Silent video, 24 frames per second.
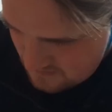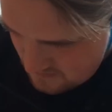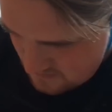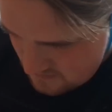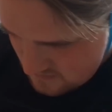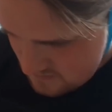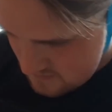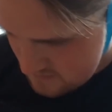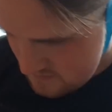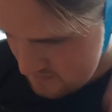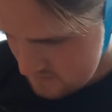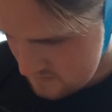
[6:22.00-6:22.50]

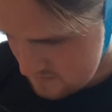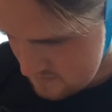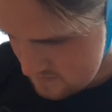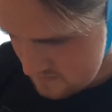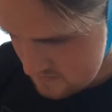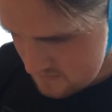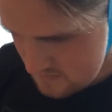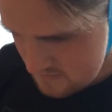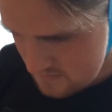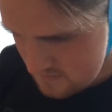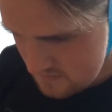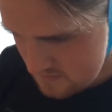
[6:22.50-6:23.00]

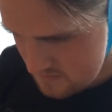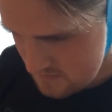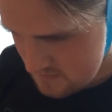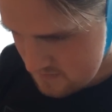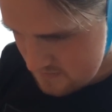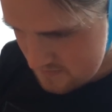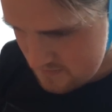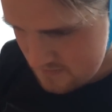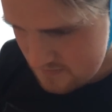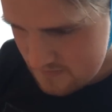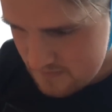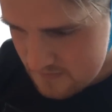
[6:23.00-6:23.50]

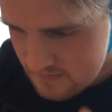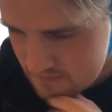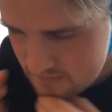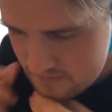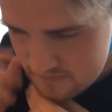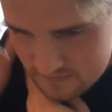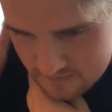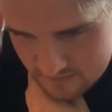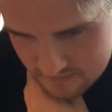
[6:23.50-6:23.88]
(silence)